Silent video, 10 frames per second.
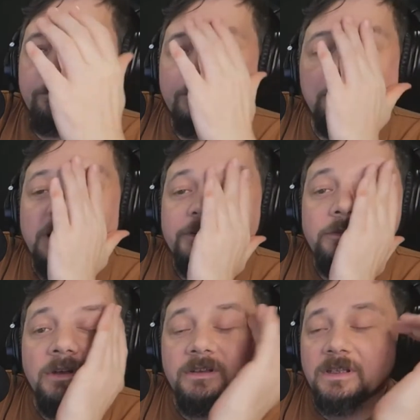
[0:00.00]
from
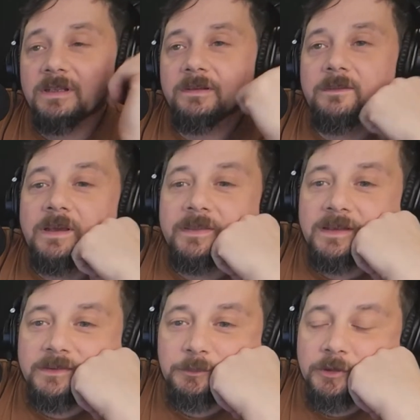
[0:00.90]
Australia, and I
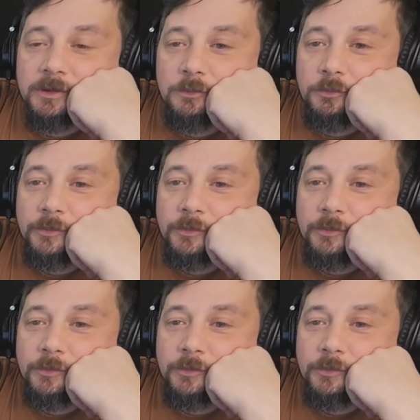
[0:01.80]
think it's pretty cool.